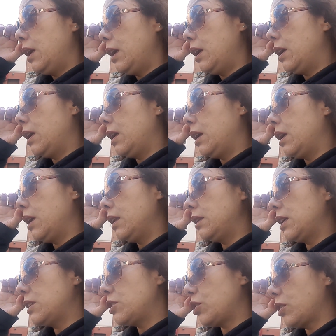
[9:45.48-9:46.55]
and
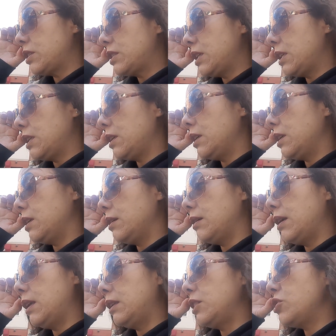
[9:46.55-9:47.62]
then start dinner
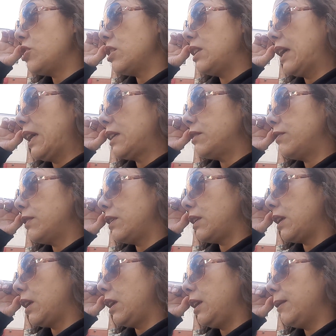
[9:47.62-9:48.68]
and then chillax for the
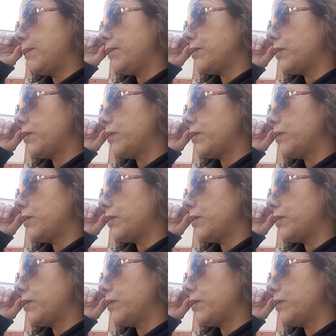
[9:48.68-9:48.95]
night.